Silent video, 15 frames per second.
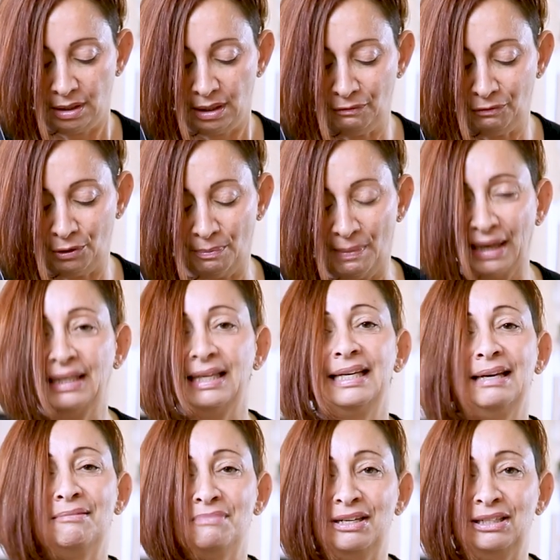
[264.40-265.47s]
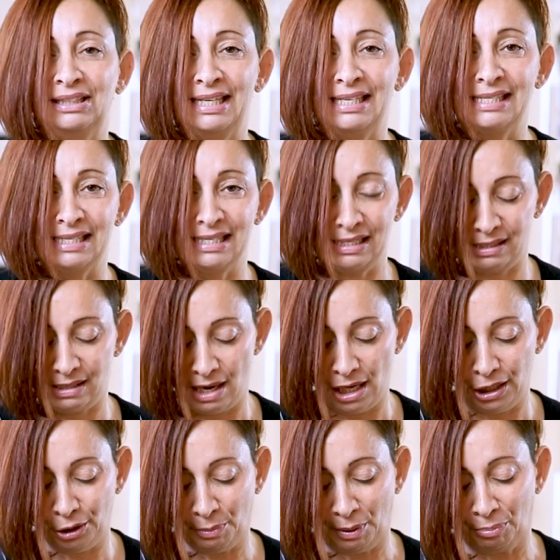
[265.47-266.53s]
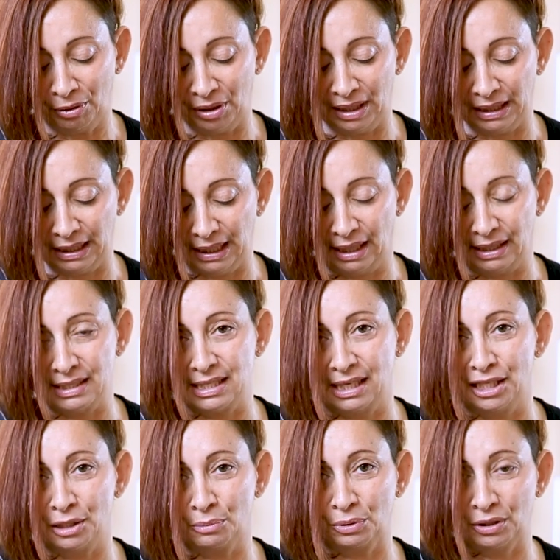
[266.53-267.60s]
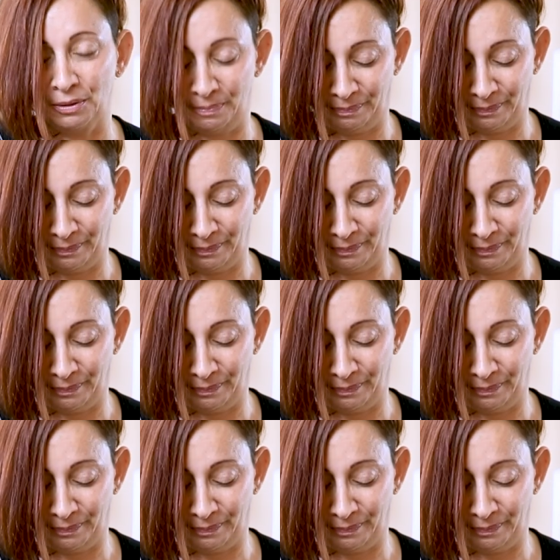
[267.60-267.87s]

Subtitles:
If you're making it Middle Eastern style, you'd be putting in another teaspoon.